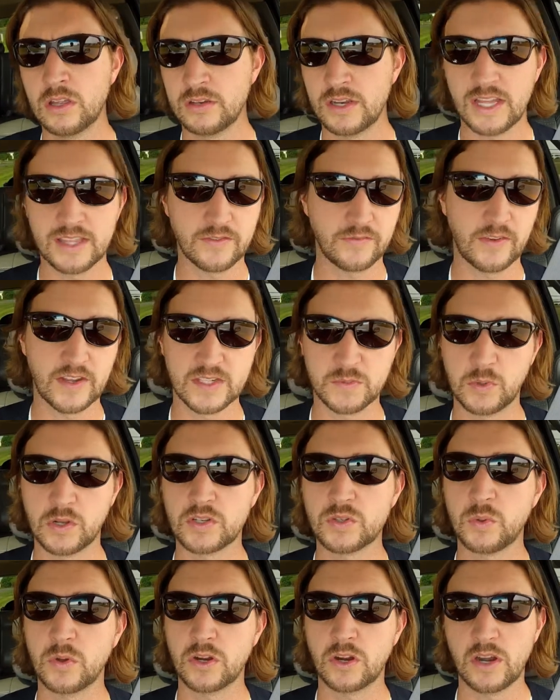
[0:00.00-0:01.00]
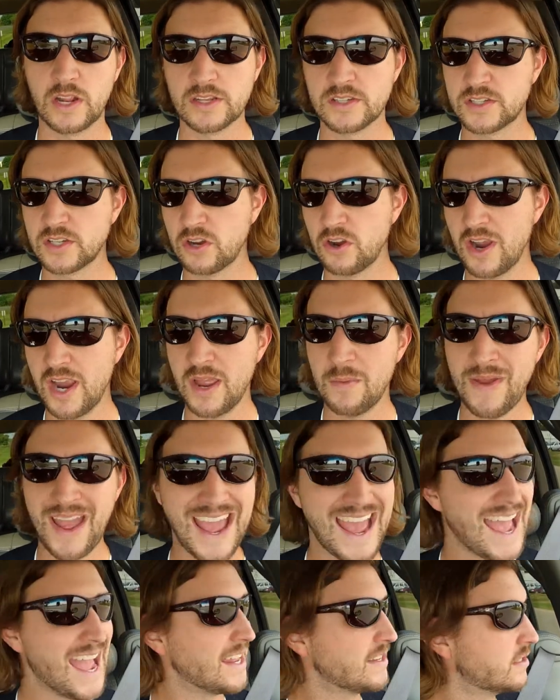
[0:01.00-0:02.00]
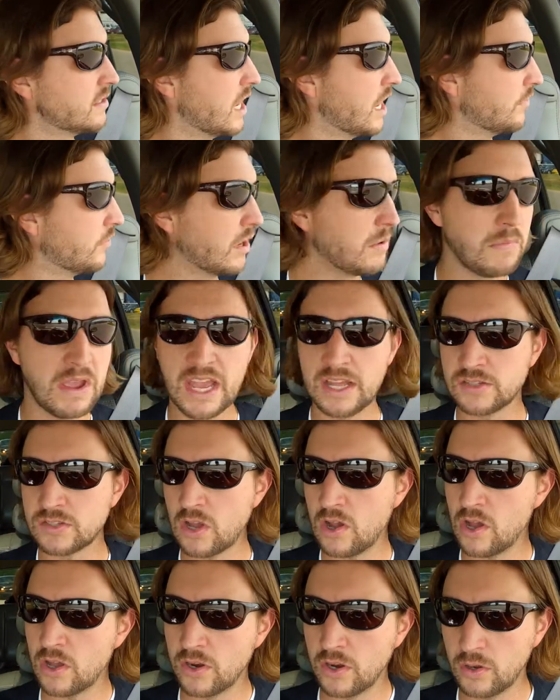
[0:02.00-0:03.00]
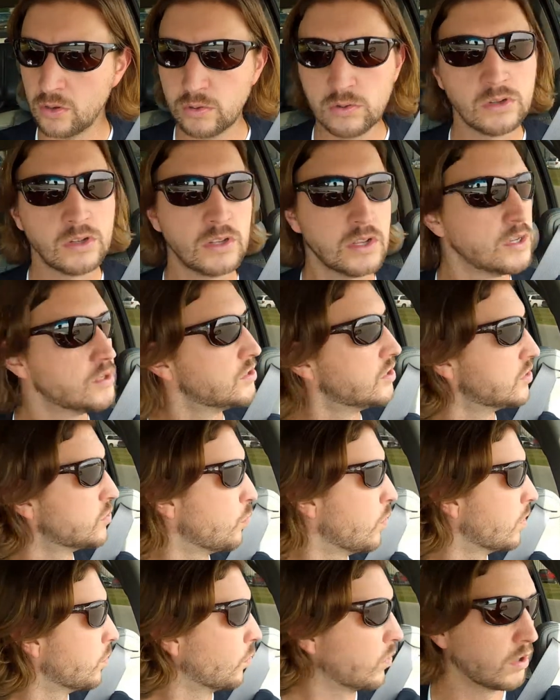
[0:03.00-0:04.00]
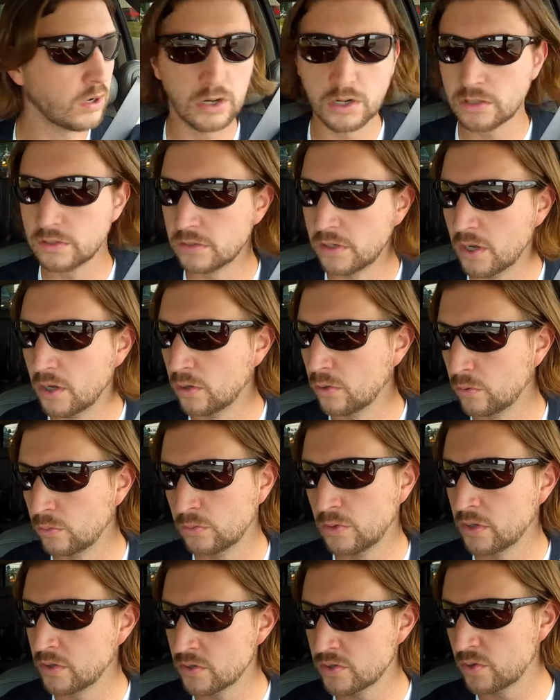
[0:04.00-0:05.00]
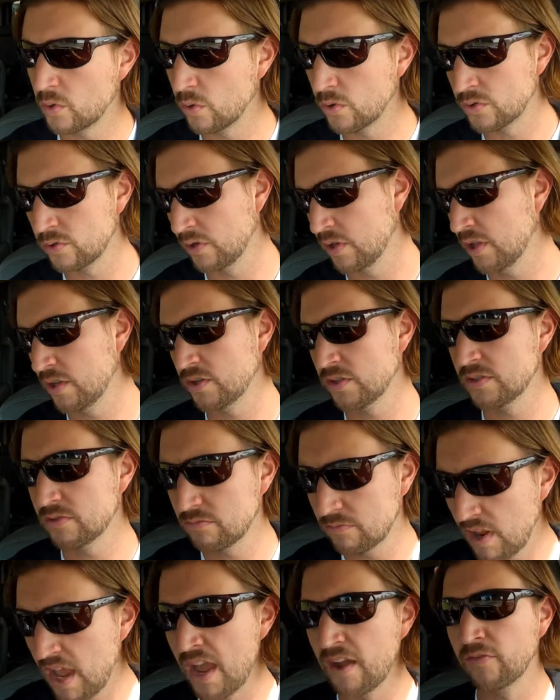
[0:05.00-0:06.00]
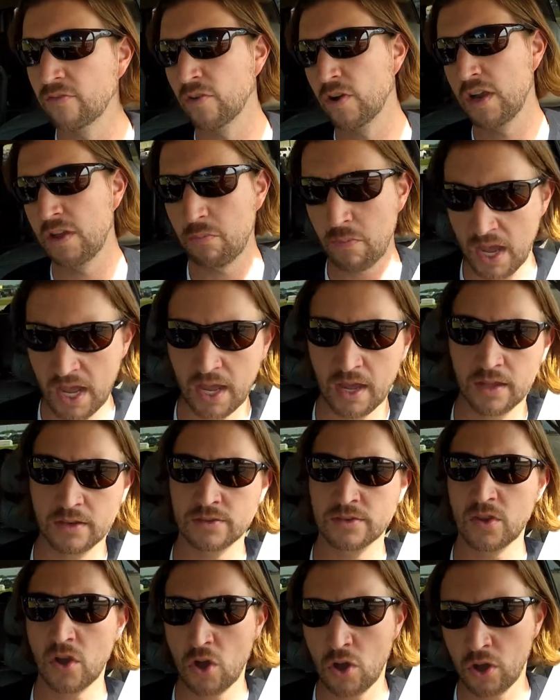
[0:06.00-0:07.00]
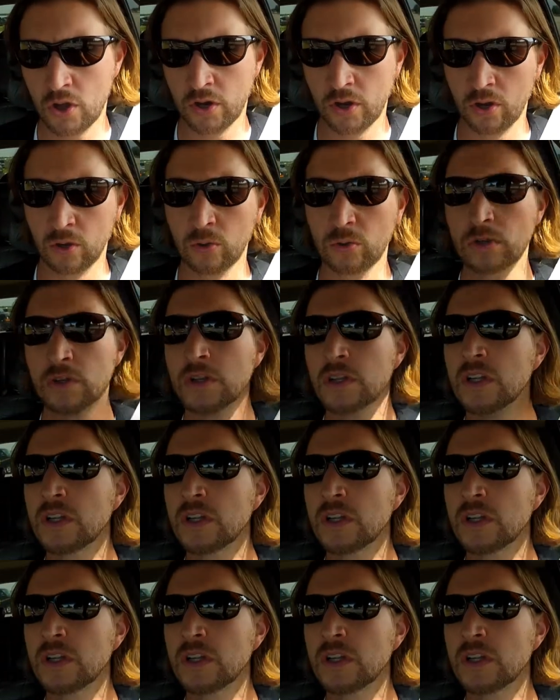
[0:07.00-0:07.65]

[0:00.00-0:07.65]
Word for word: not the Facebook, Twitter and Instagram at Everyman's Auto. Just one word, no underscores or anything, just Everyman's Auto.